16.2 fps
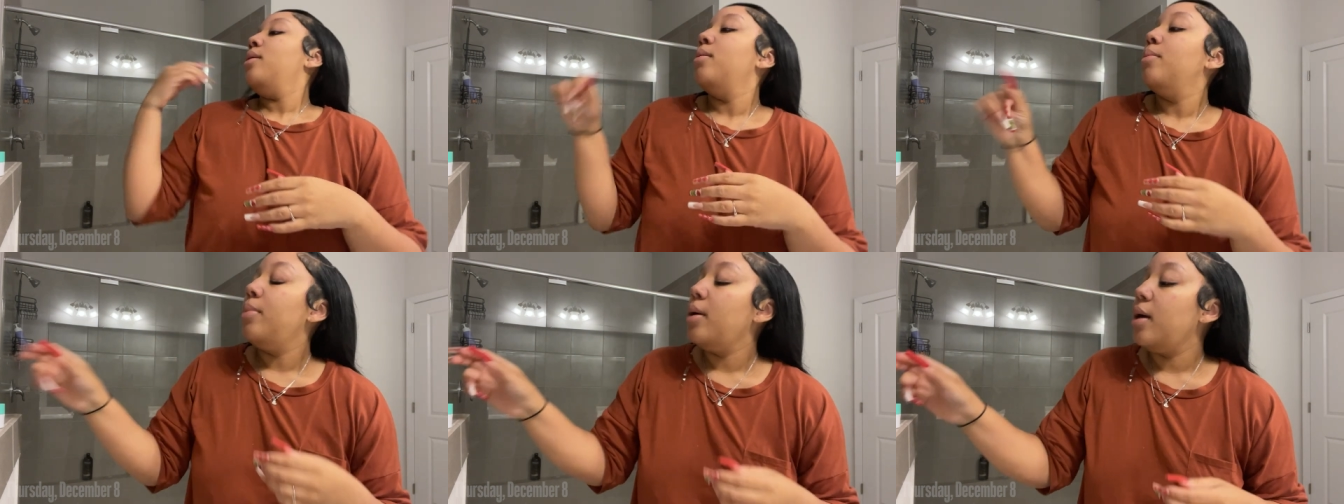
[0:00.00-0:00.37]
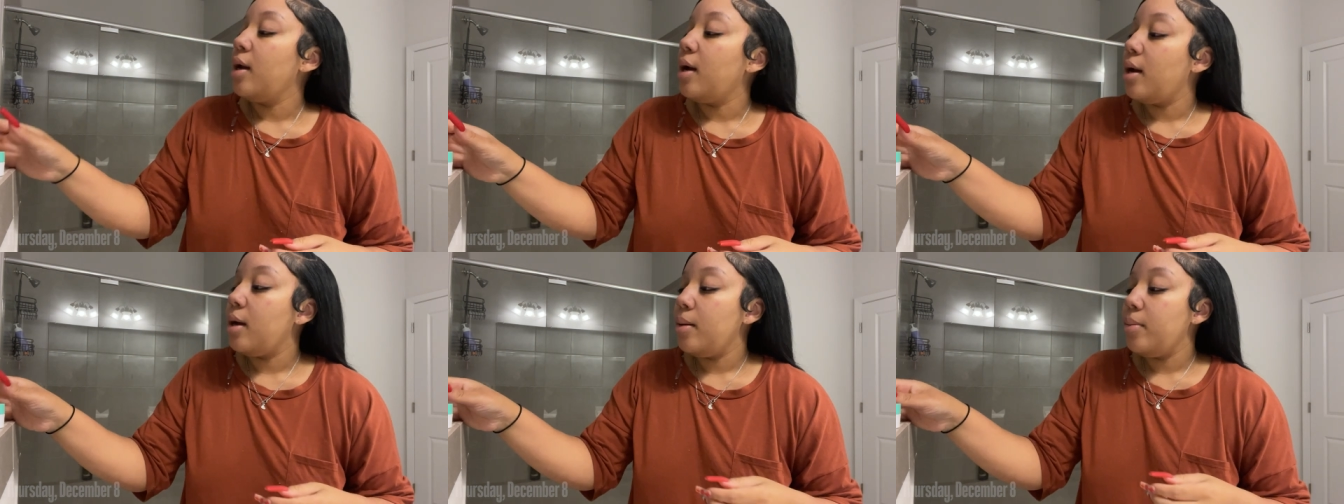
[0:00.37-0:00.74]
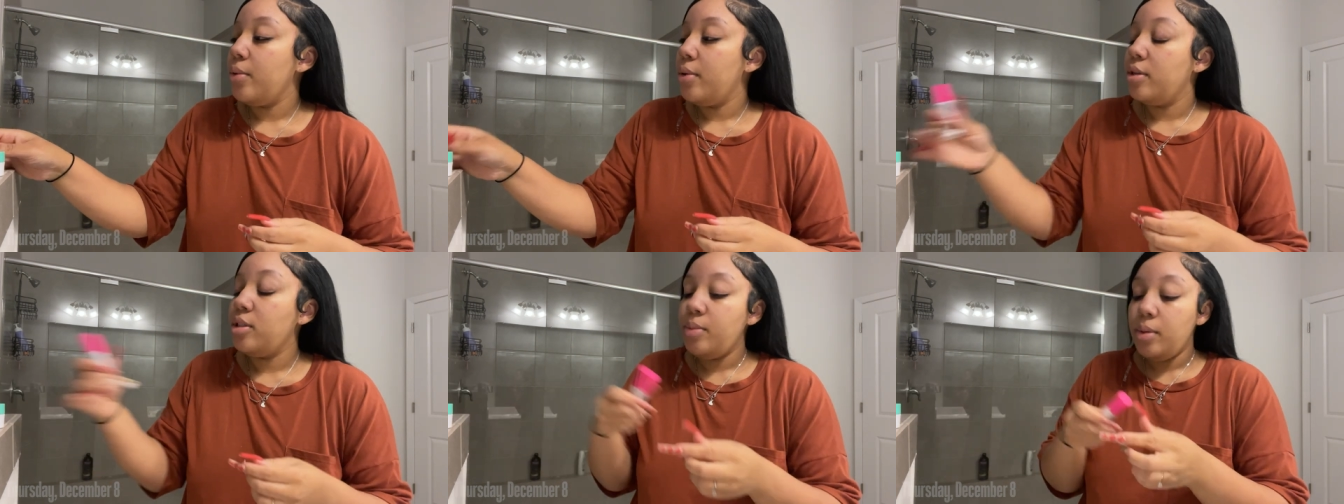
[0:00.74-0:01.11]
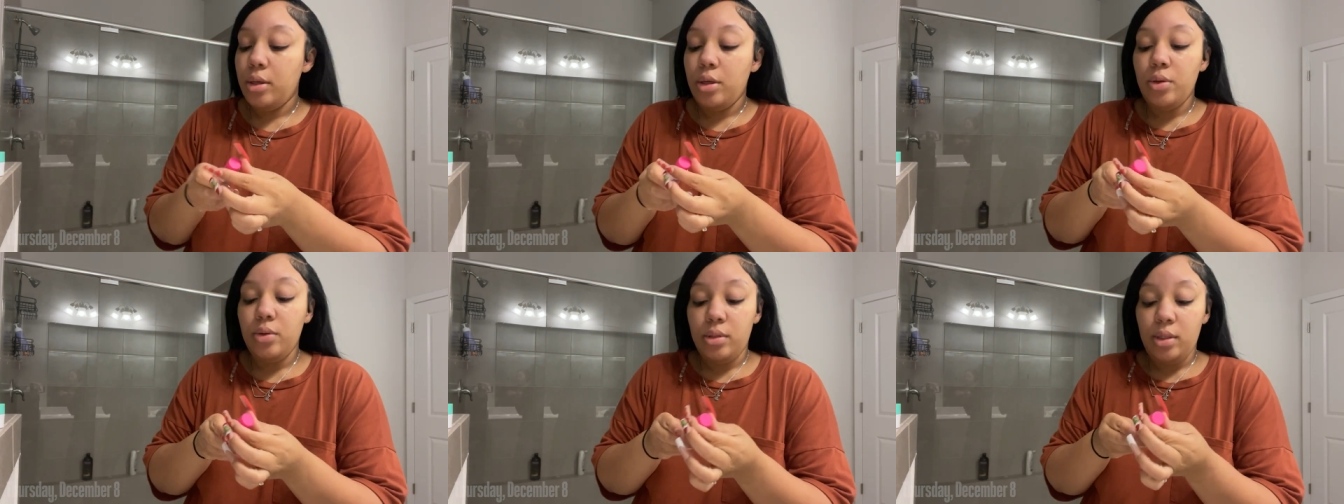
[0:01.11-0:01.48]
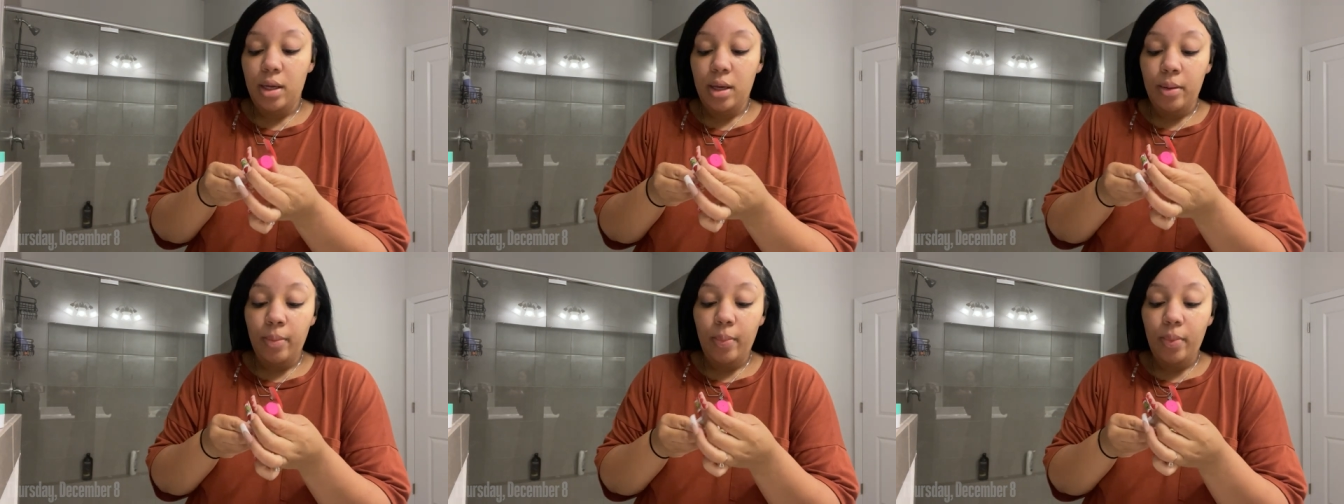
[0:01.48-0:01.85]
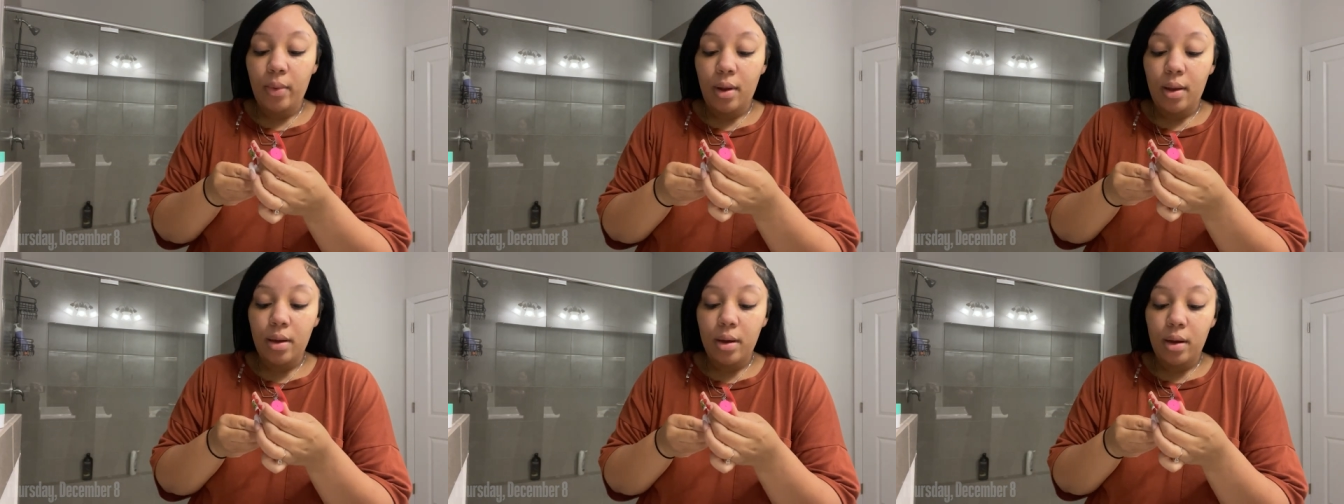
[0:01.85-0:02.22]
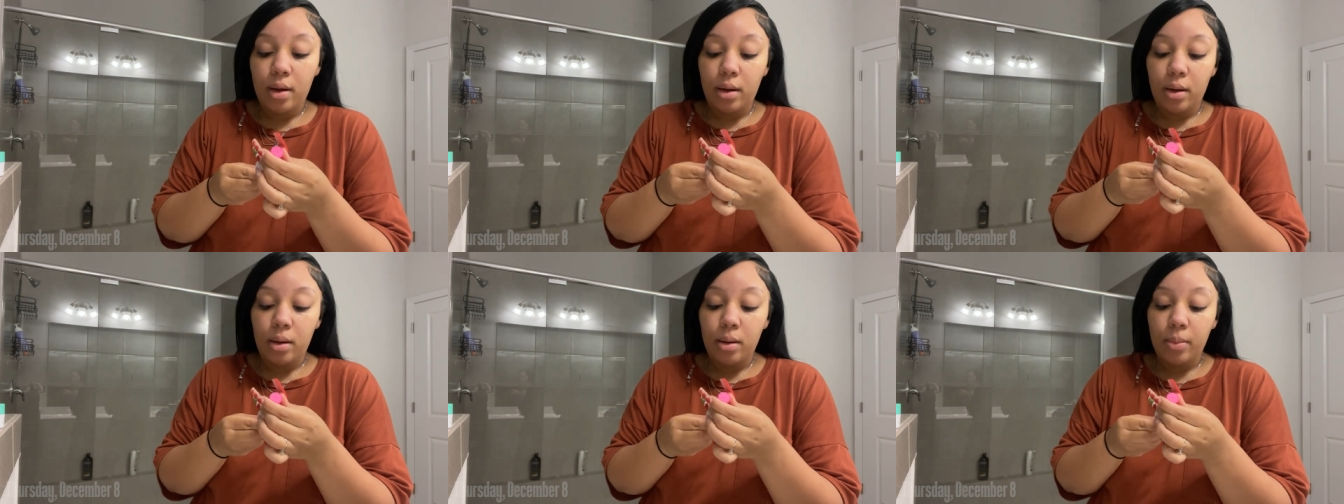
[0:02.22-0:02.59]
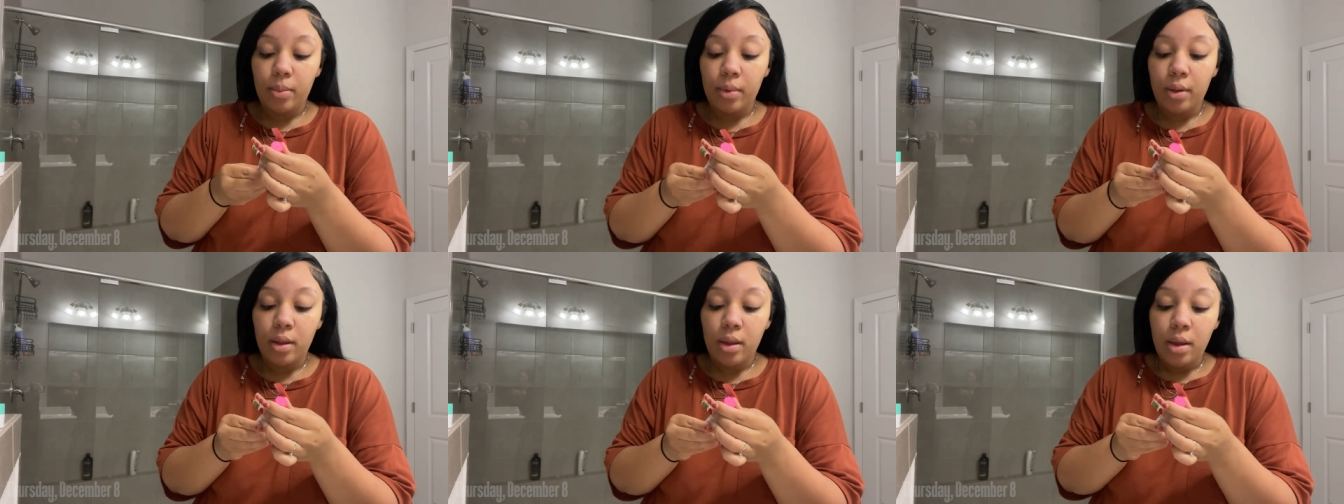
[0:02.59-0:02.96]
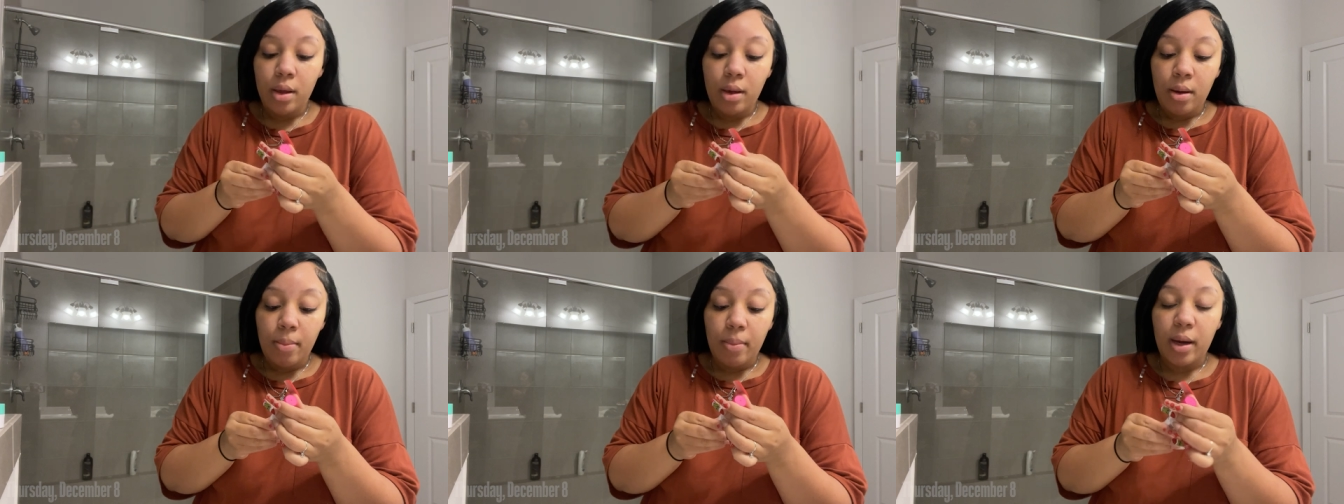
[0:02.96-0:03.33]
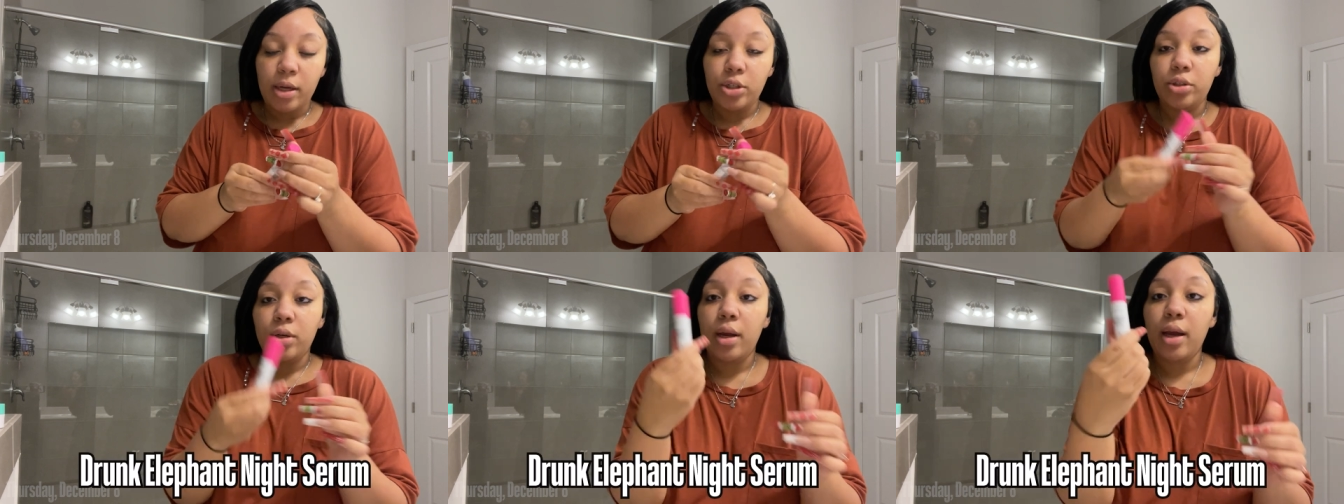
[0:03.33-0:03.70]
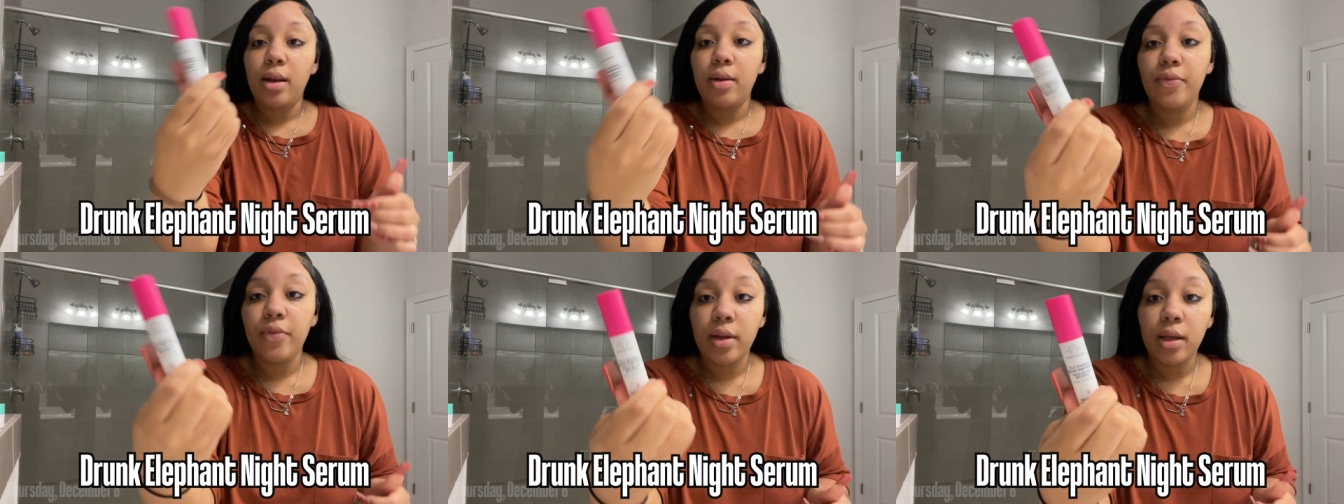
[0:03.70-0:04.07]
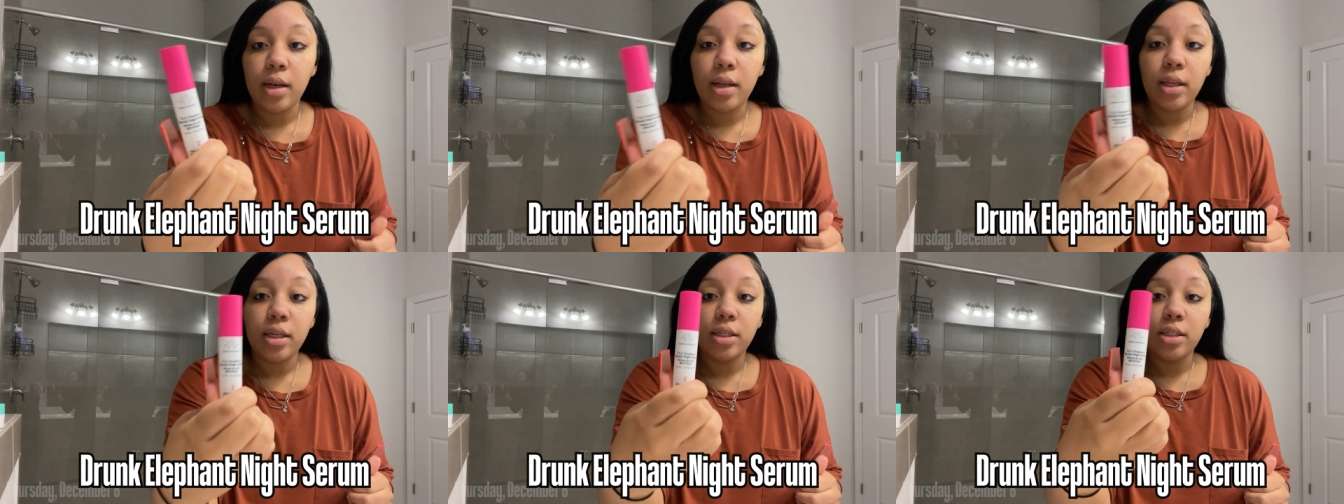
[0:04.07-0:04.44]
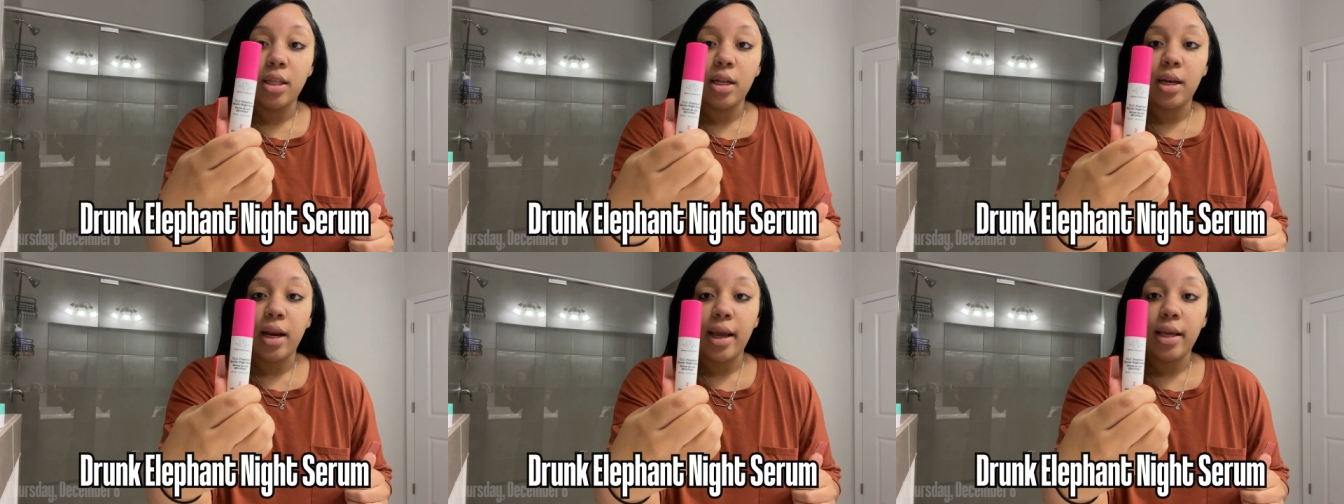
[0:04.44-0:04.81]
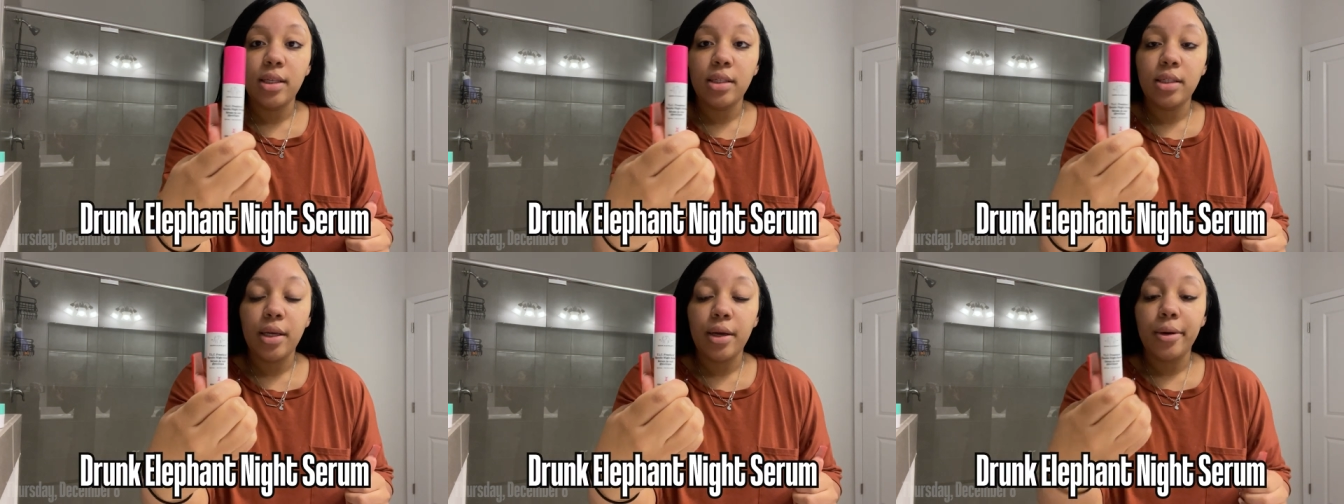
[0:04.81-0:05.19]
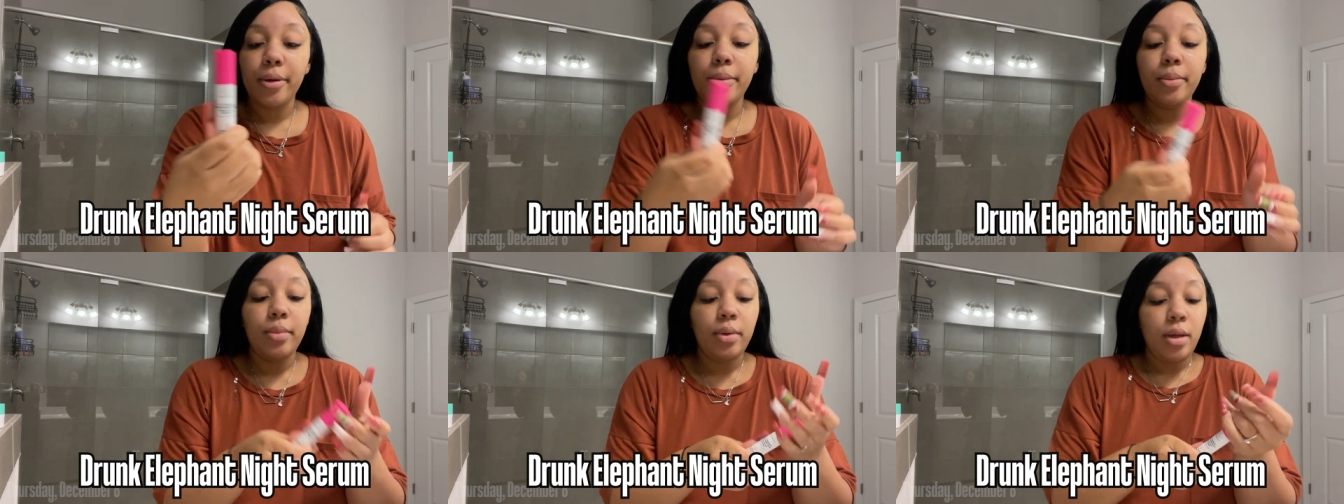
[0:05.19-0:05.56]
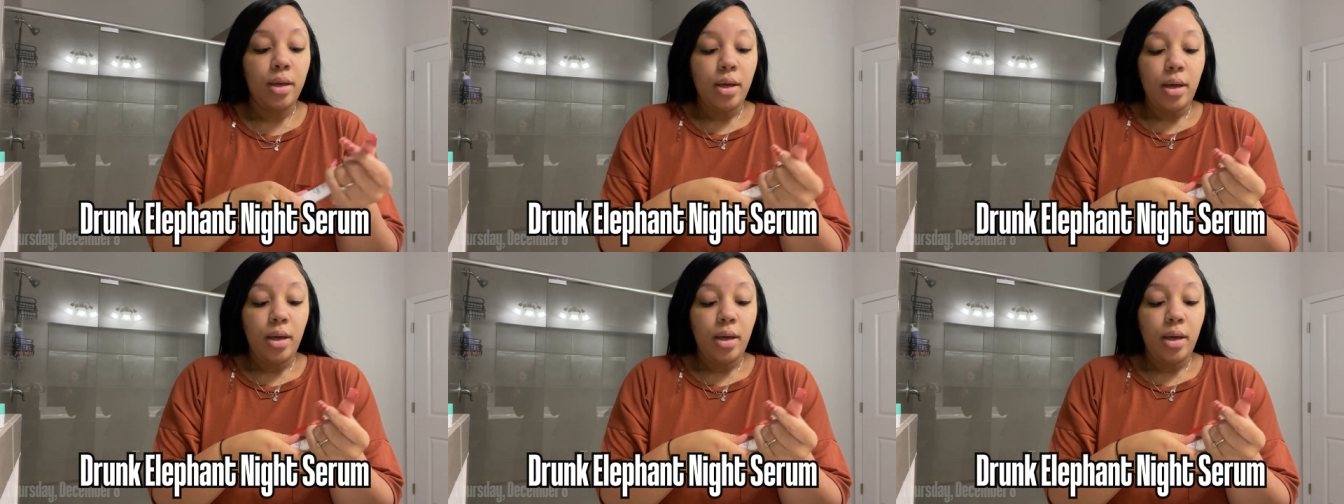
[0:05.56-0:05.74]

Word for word: but I'm going to be using um, my Drunk Elephant. This is the Night Serum.